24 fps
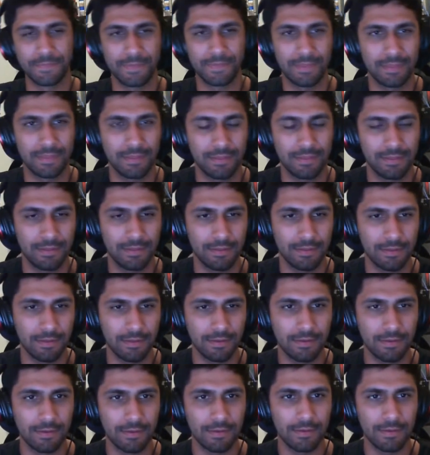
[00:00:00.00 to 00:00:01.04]

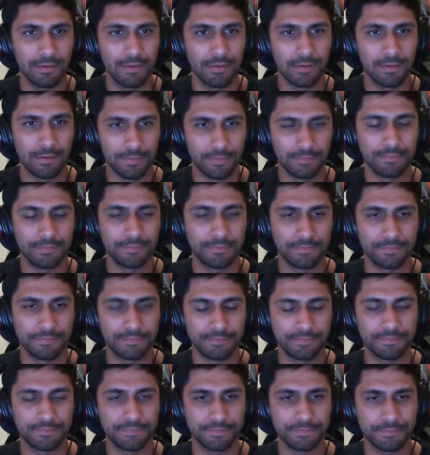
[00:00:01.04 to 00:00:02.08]

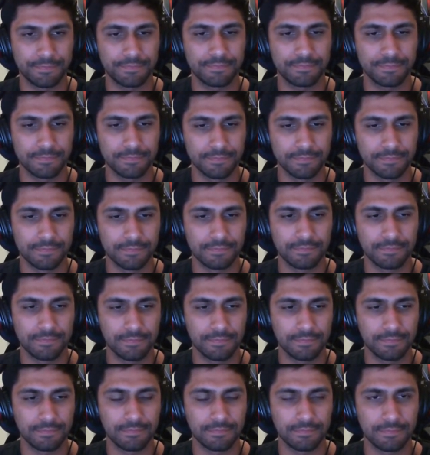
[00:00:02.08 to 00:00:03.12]

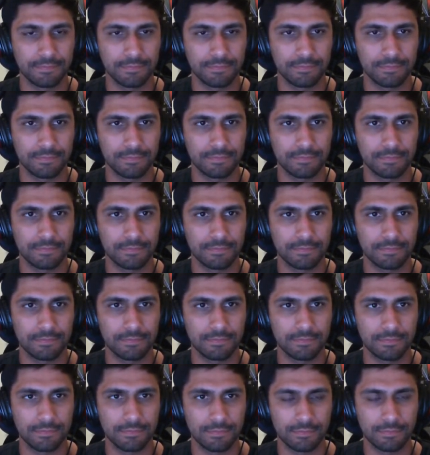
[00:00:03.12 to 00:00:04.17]

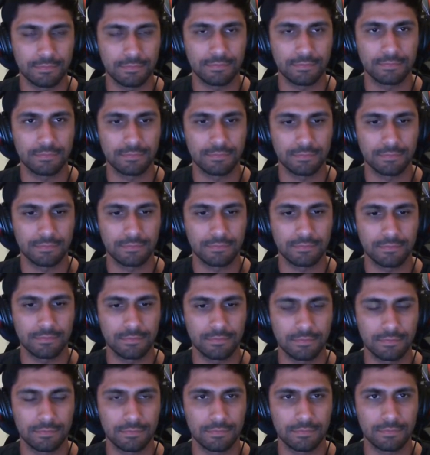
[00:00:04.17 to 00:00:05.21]

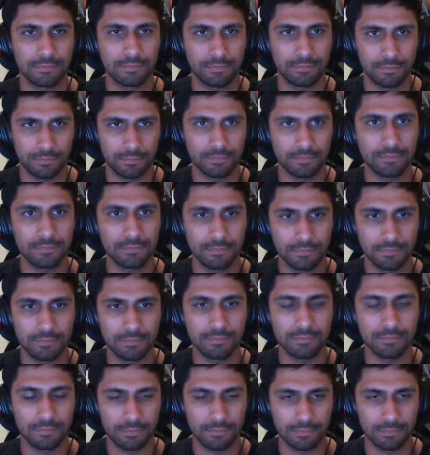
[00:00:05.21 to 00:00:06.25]

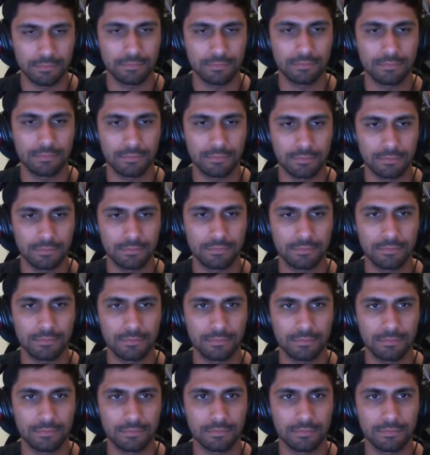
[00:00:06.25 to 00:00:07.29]

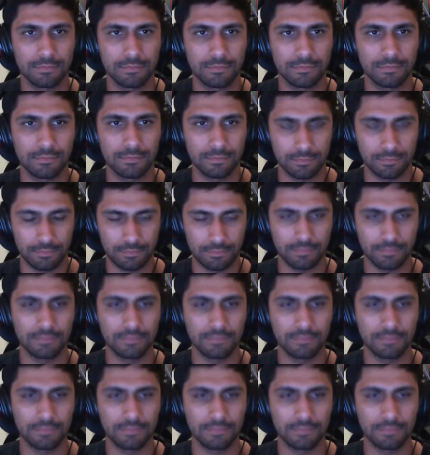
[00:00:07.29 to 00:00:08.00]
(not speaking)